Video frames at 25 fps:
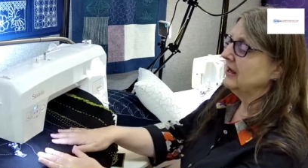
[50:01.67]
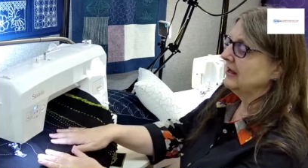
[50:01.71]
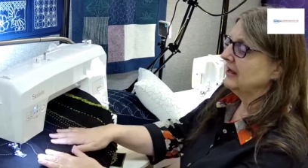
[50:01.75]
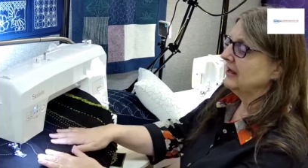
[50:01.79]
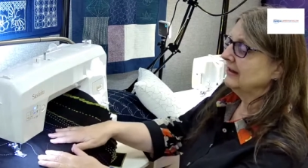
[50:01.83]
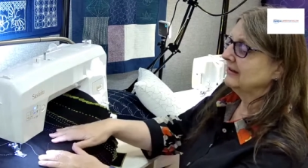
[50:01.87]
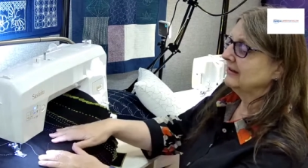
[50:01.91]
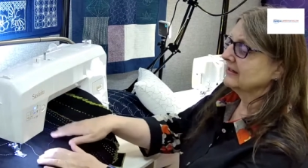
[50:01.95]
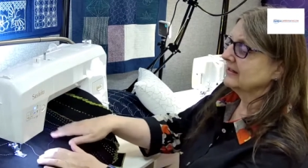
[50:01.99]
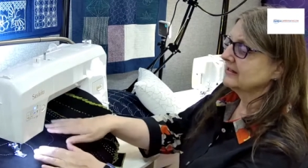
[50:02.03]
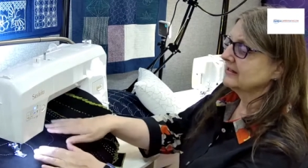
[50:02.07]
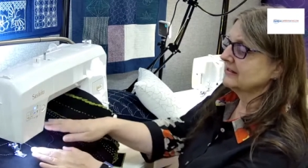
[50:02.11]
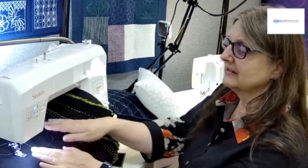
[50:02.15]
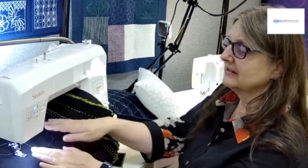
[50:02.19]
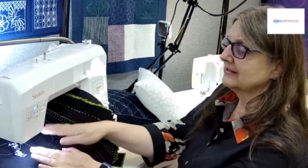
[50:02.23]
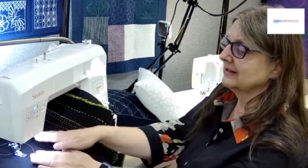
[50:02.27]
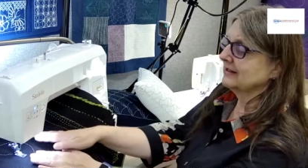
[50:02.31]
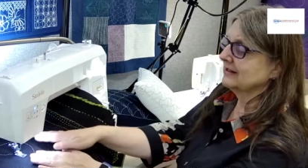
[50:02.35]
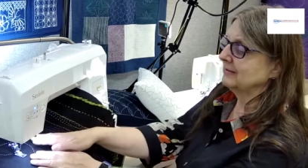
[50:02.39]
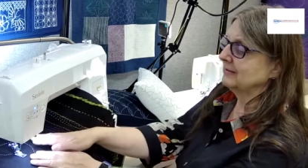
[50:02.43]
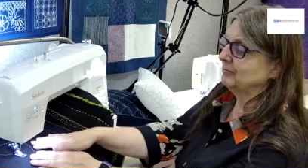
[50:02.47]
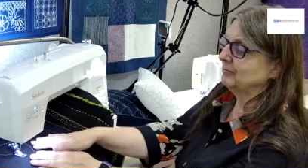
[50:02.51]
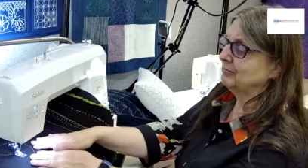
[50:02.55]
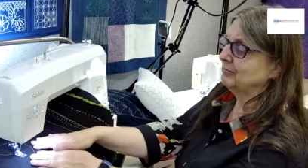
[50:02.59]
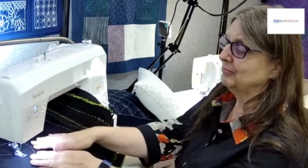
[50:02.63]
this is
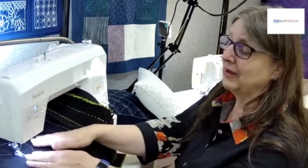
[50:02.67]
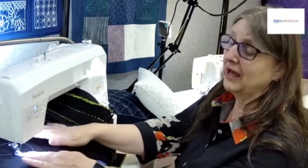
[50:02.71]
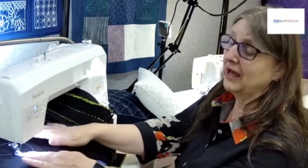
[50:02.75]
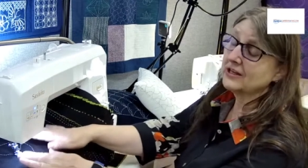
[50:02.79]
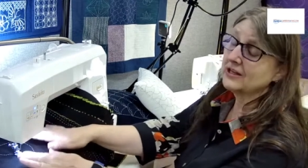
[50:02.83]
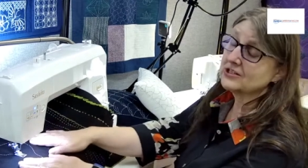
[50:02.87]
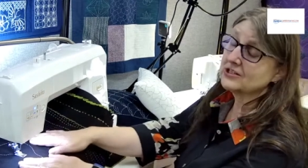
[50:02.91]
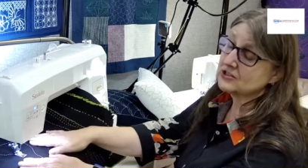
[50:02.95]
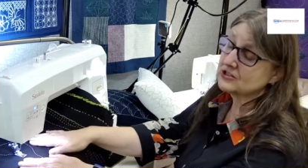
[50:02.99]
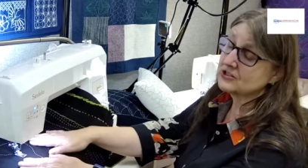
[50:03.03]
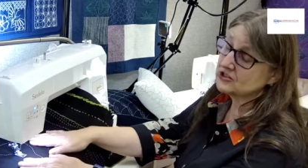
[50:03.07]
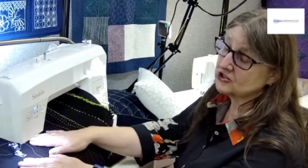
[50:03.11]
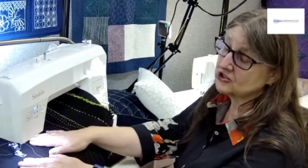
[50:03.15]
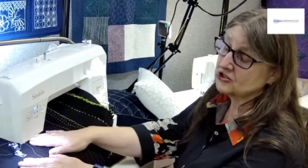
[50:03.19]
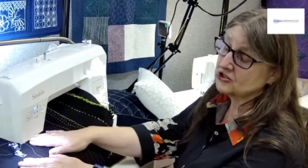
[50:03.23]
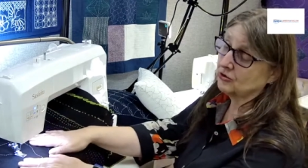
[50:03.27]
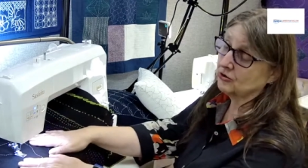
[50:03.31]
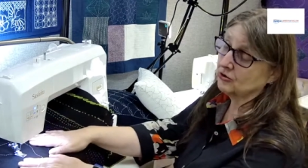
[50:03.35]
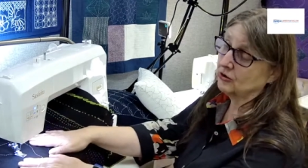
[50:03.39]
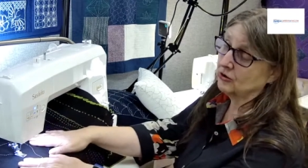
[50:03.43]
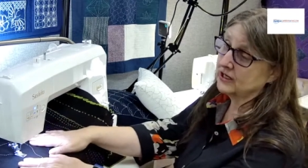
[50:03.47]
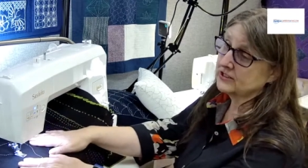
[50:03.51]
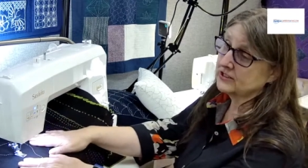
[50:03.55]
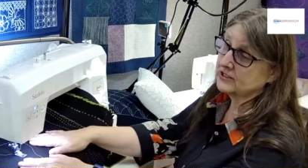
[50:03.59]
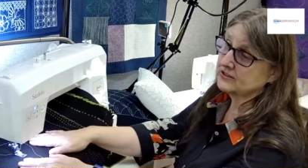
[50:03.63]
the best
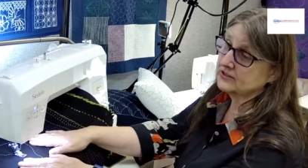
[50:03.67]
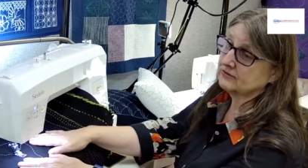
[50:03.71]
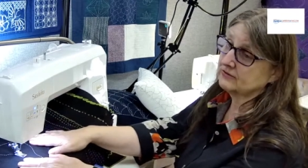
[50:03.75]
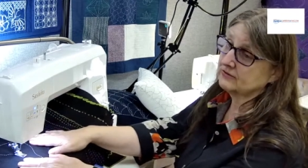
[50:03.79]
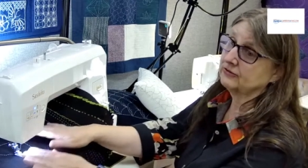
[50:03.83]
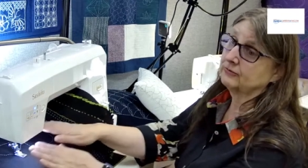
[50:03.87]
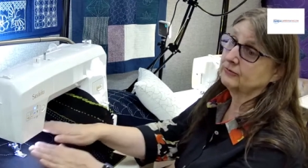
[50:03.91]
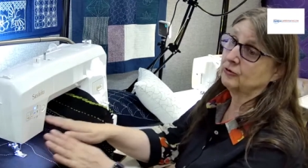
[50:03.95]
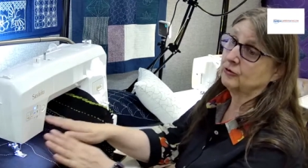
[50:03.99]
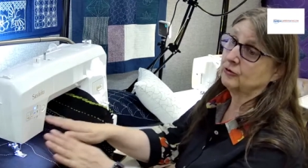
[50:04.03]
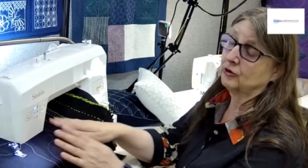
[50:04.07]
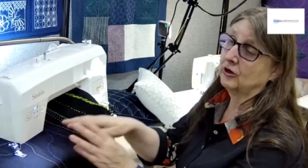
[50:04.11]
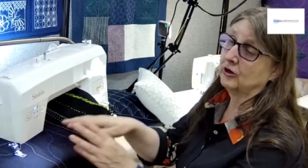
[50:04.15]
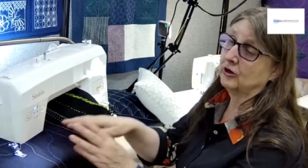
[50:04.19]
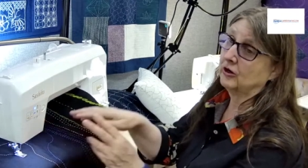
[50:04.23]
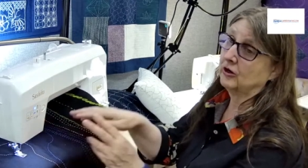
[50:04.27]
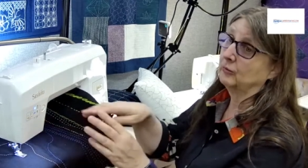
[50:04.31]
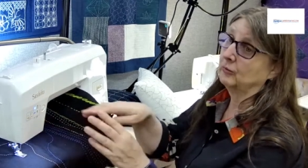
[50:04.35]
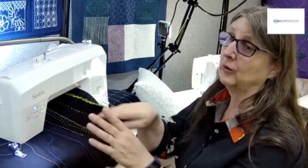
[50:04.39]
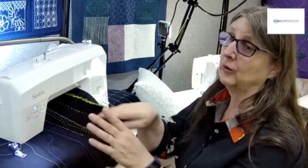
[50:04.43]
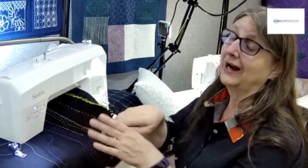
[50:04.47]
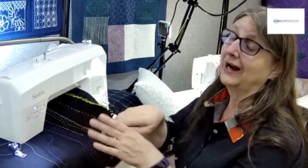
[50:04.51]
choice for what